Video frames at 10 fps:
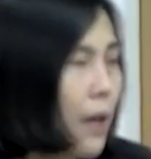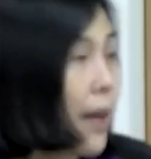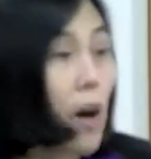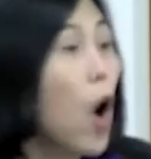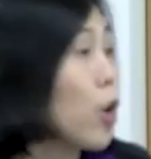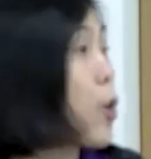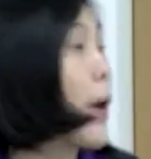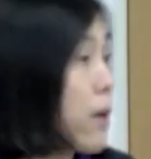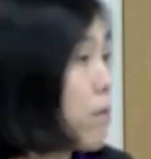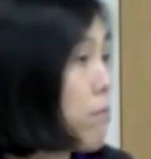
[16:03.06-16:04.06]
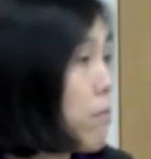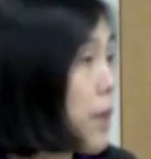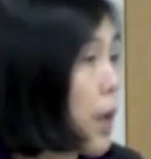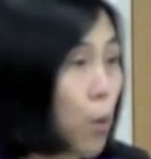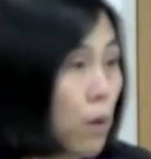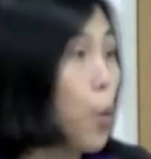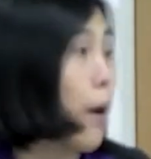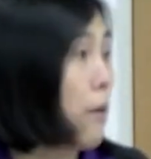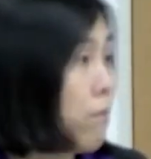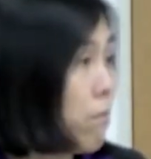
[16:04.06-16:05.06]
they are all great. They work
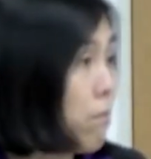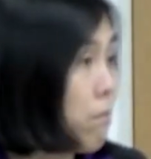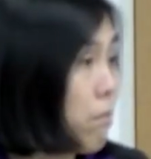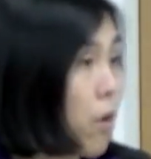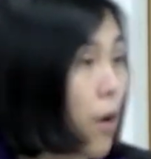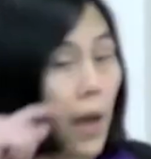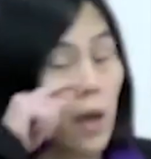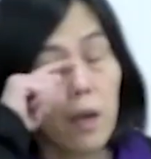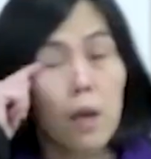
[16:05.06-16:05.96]
well, okay?